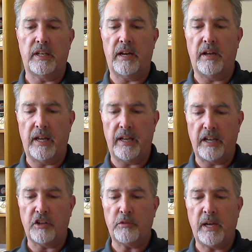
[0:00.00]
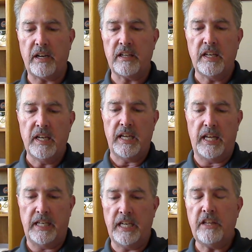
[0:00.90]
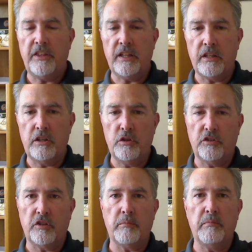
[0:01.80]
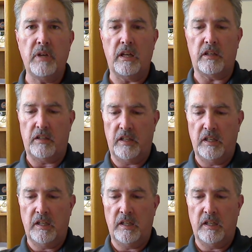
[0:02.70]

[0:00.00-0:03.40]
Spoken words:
And I expect in anything that you submit